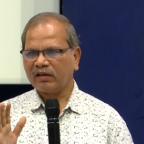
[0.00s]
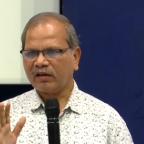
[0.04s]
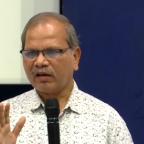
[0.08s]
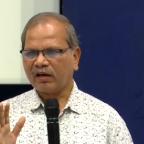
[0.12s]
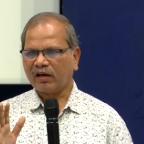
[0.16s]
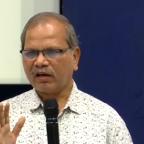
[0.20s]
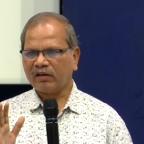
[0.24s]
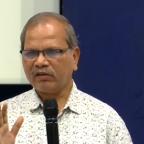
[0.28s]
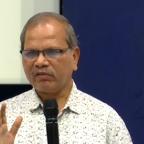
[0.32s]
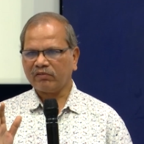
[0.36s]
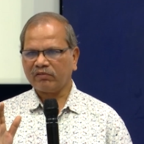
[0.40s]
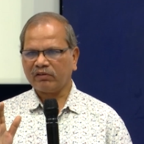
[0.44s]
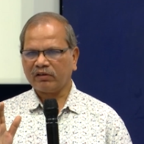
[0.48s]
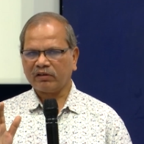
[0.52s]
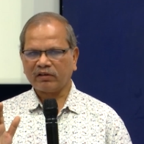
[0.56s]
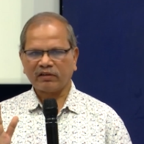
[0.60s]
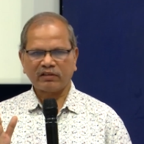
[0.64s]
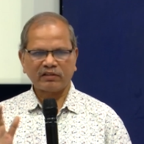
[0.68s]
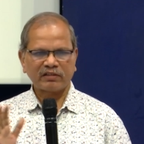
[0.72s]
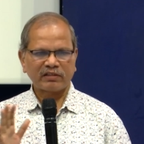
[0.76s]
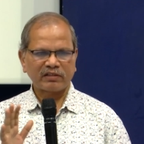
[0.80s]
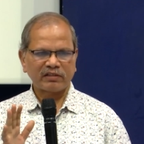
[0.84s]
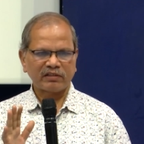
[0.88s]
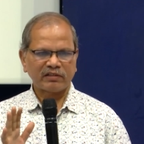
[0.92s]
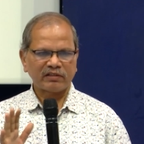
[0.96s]
I will
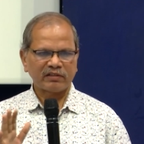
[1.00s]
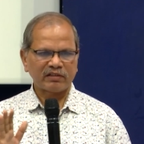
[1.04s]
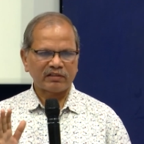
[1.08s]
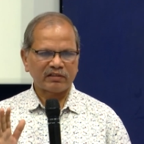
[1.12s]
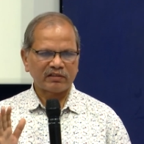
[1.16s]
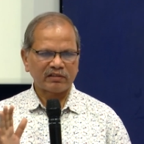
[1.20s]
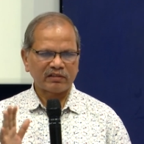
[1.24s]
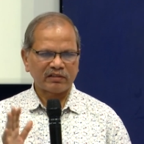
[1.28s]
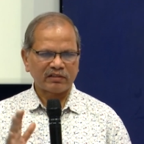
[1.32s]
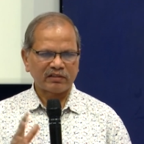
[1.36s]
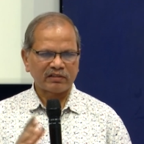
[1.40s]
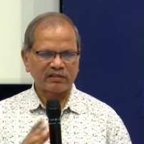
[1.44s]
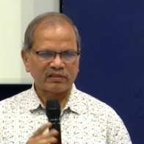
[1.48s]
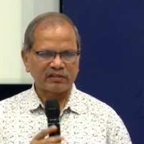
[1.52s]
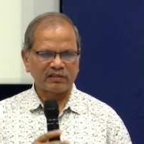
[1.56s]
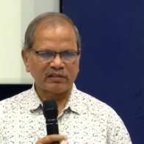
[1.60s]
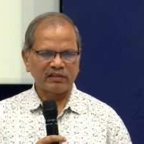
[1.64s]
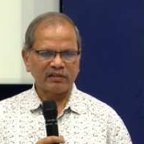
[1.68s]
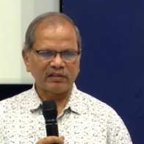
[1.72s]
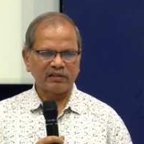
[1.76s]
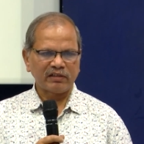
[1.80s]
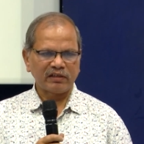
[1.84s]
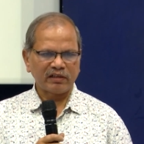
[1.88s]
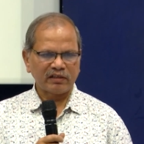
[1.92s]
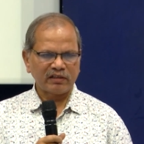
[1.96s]
not
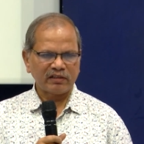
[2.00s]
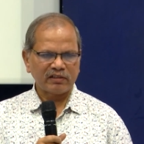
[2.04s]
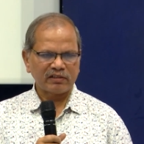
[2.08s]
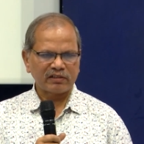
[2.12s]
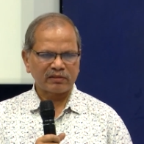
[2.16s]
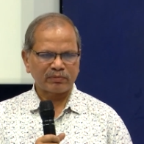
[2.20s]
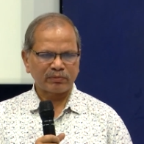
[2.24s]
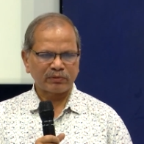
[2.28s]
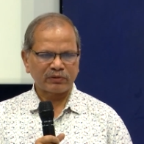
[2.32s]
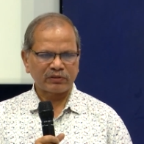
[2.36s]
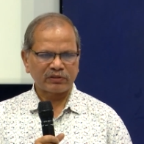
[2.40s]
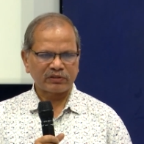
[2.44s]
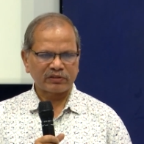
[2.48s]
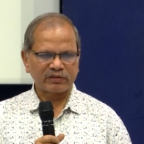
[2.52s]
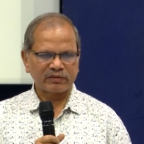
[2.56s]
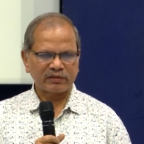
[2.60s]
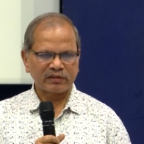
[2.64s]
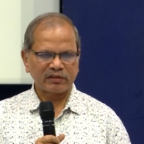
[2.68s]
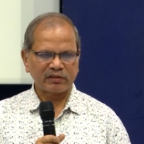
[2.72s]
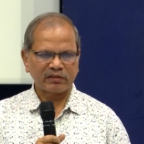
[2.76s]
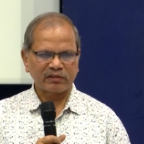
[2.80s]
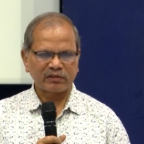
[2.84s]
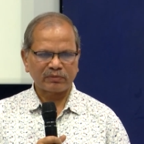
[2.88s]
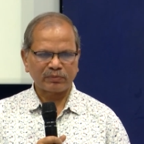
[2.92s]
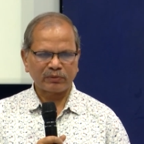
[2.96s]
see any sports
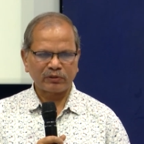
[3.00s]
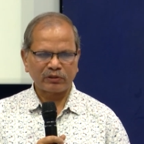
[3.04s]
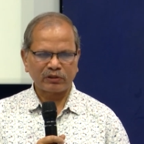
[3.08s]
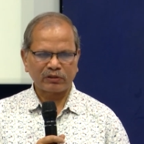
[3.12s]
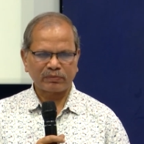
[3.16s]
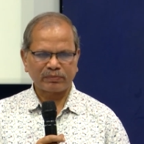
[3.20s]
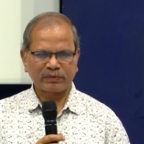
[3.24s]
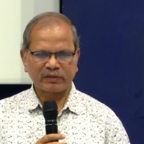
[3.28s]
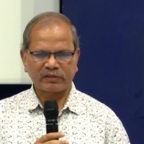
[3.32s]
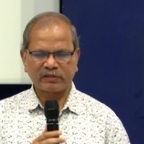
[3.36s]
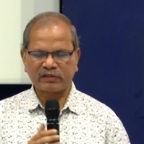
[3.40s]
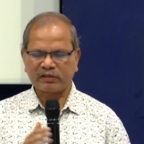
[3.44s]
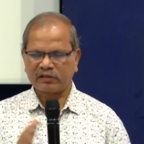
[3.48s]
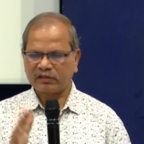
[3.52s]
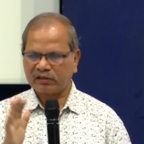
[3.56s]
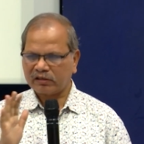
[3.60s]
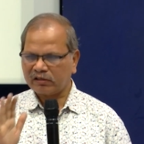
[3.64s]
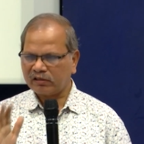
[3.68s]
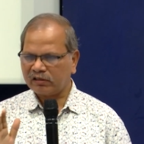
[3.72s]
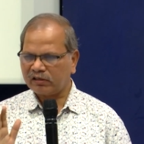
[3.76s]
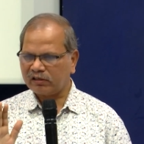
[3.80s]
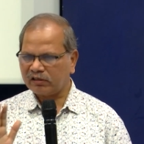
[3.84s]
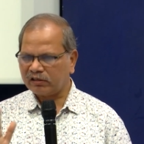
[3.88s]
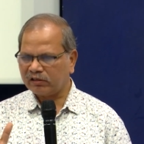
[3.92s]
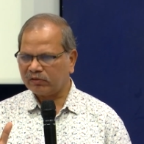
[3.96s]
person,
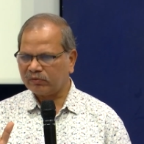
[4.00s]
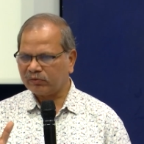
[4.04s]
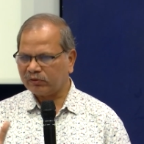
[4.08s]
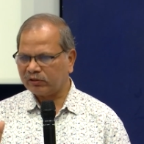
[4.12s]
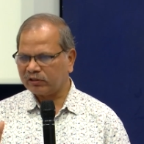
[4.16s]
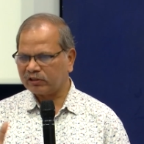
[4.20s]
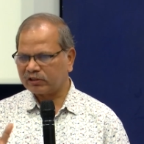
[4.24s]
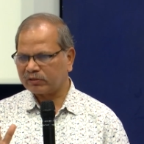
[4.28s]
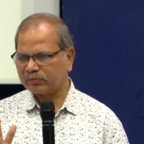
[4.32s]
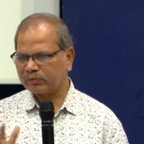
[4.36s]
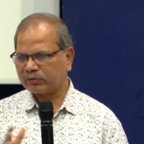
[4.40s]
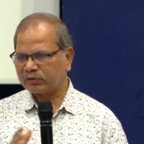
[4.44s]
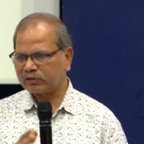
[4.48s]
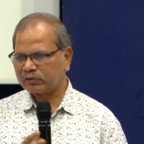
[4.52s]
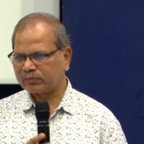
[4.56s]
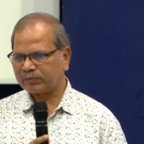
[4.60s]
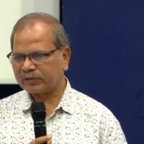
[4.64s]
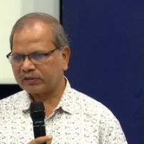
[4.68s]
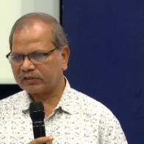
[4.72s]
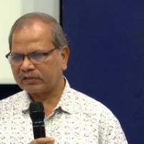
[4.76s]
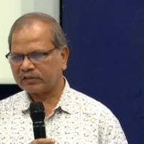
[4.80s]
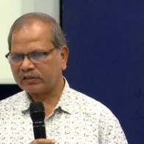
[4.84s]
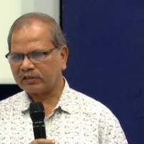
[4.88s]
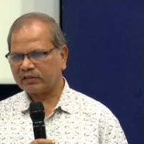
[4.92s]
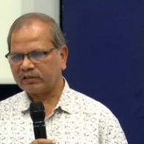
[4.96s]
regularly doing sports
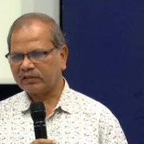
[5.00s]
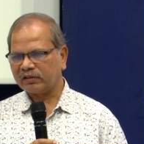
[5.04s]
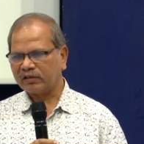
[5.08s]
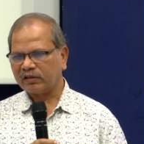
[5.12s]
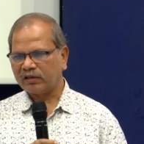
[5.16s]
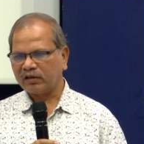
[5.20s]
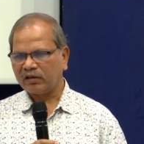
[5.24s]
person,